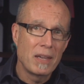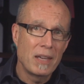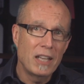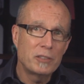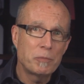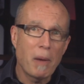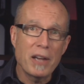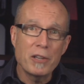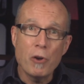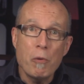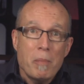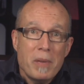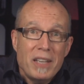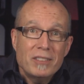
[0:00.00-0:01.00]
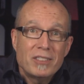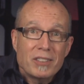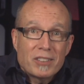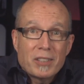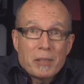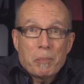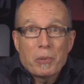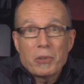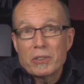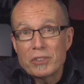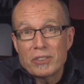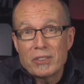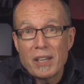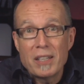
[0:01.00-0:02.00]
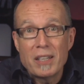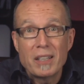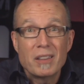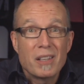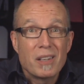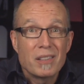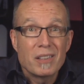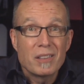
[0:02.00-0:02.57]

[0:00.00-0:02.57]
It's by no means as simple as stating the